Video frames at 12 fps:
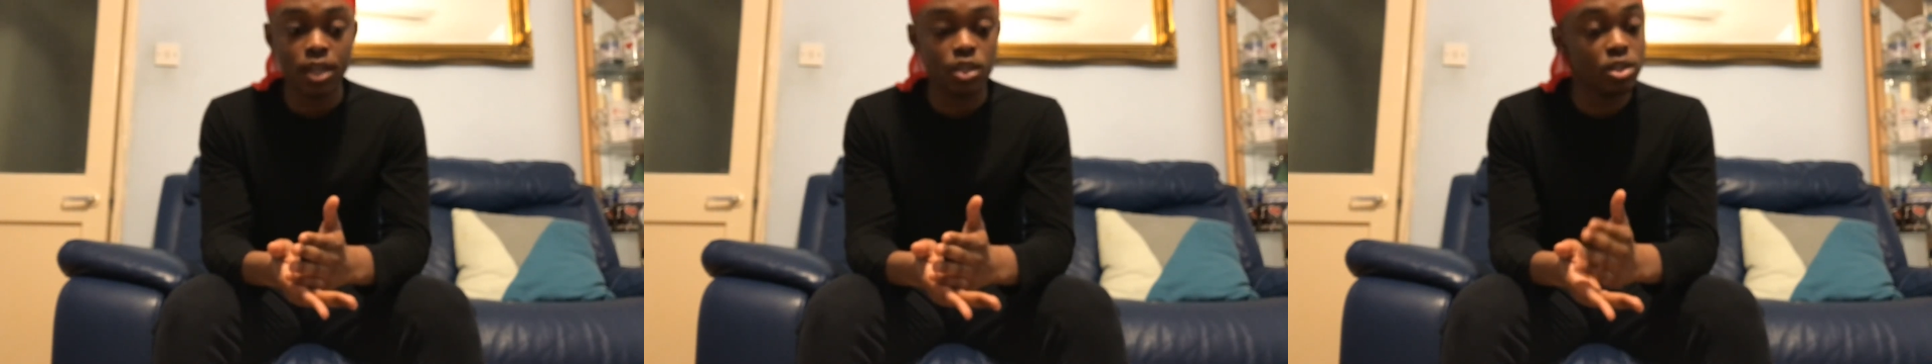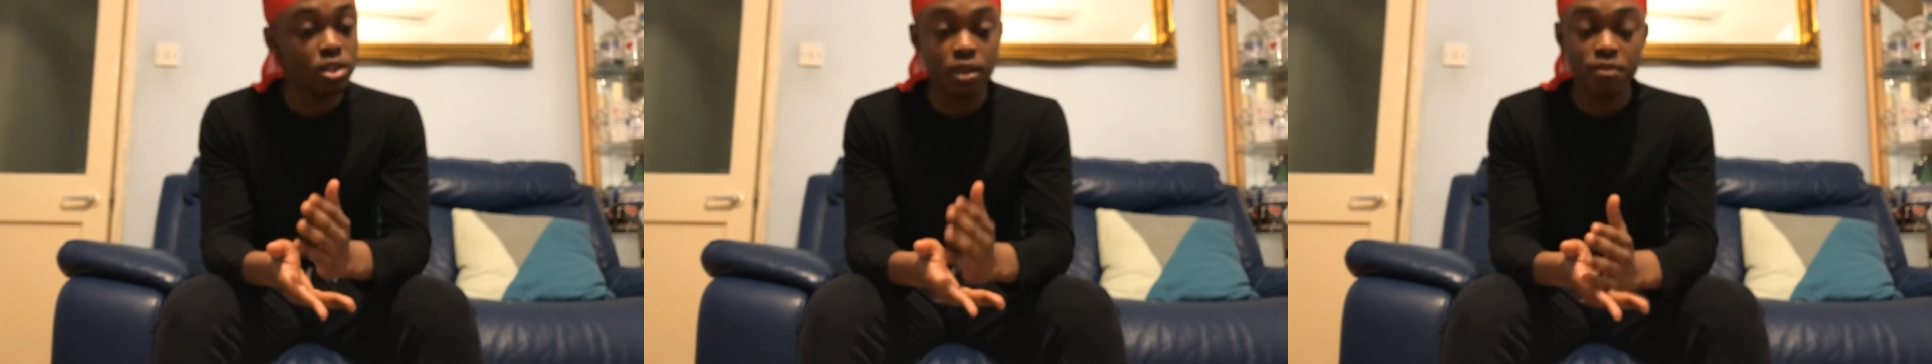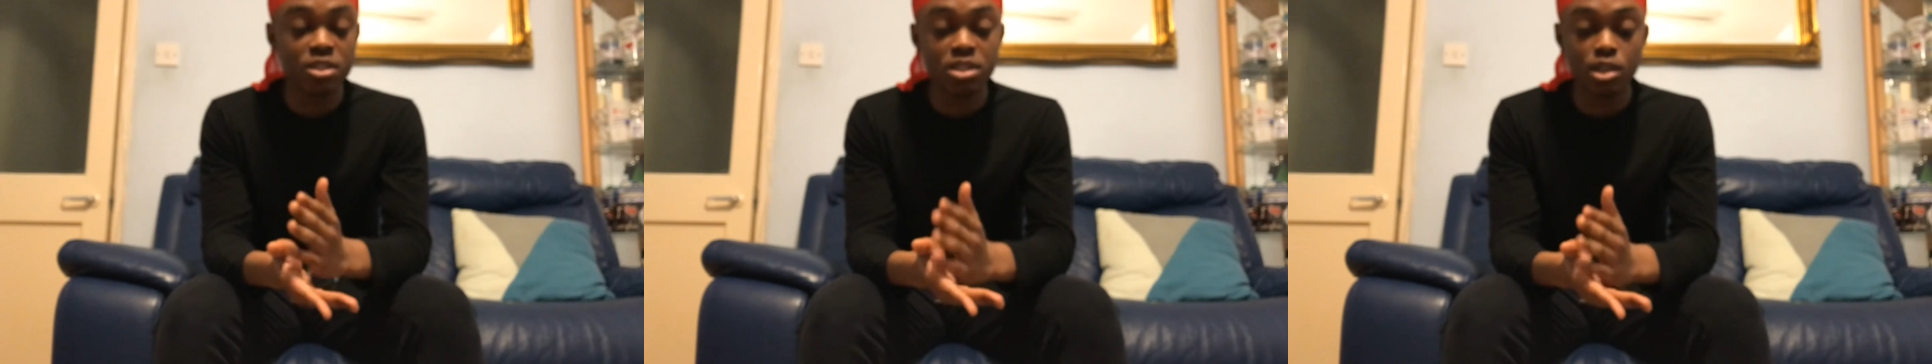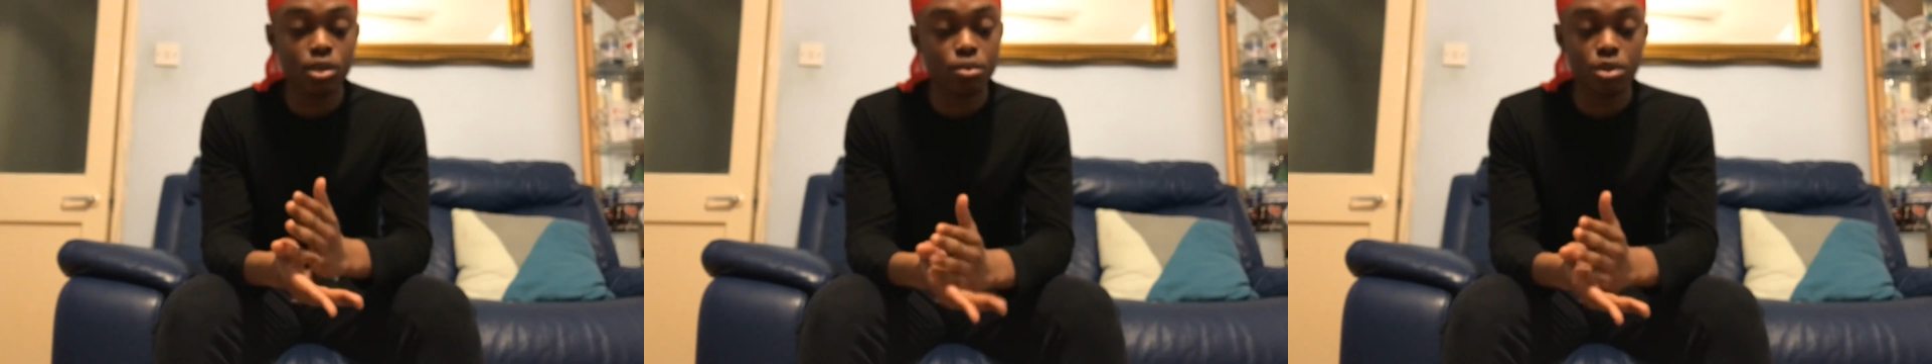you never
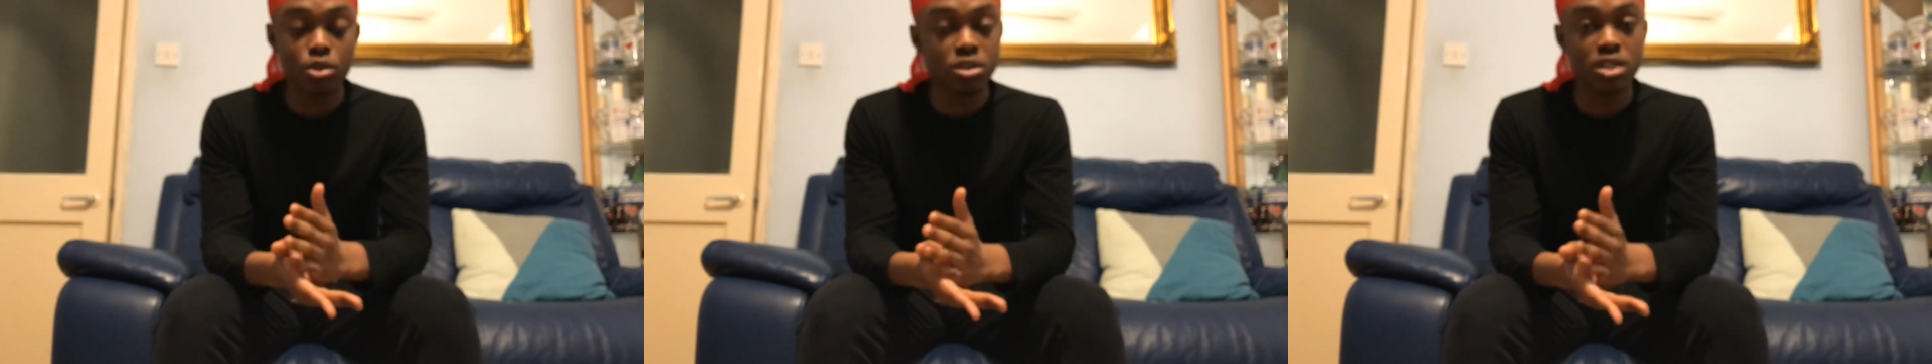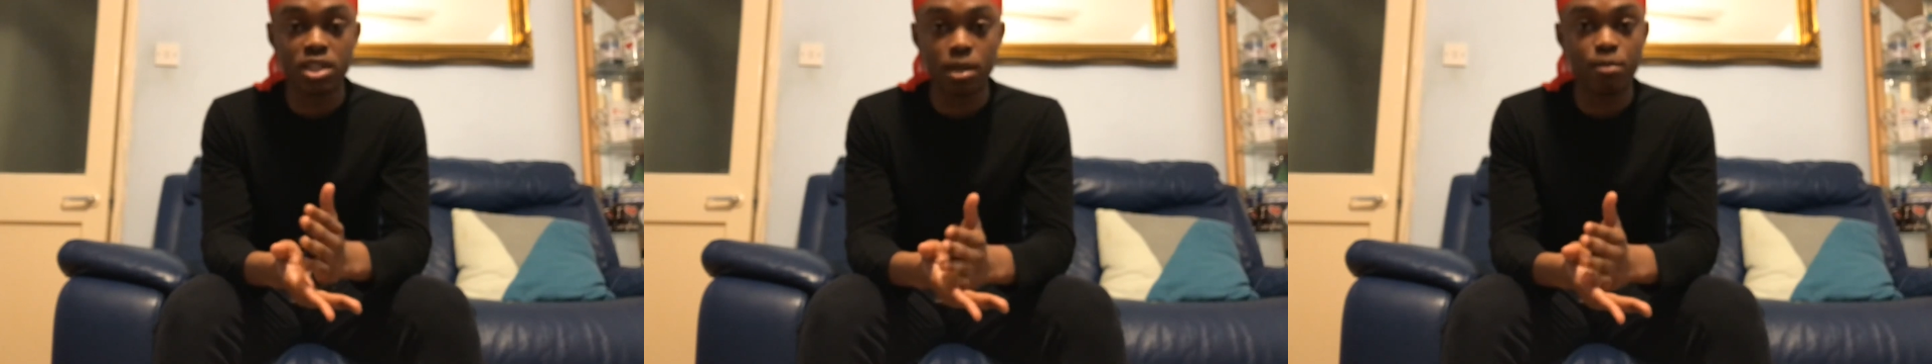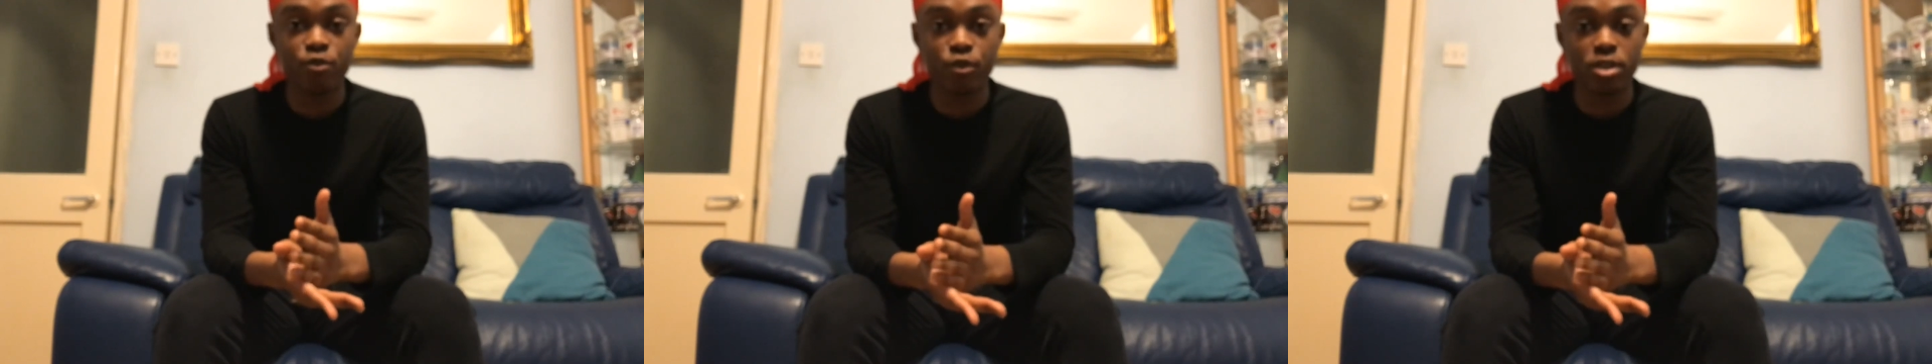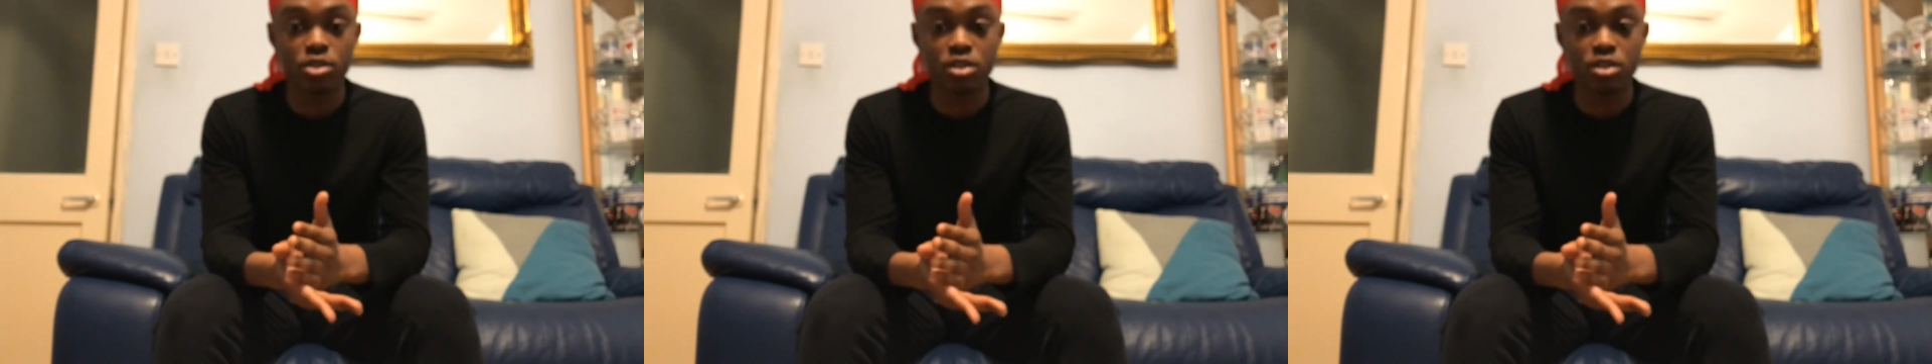stick with those same friends